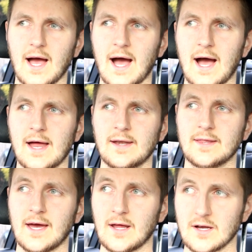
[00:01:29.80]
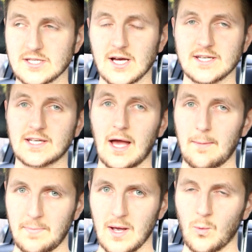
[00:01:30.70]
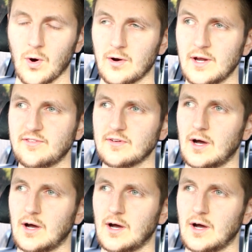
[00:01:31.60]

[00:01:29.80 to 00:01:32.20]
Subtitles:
And then I started to get a bit worried.